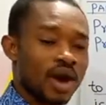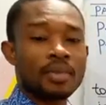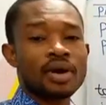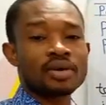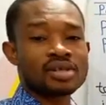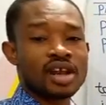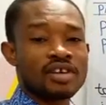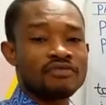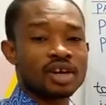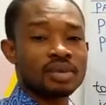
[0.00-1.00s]
primary
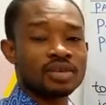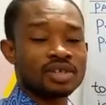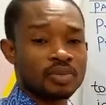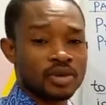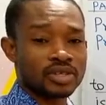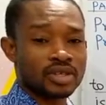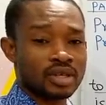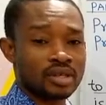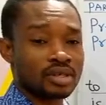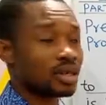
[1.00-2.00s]
auxiliary verb in their present
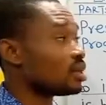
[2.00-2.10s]
tense,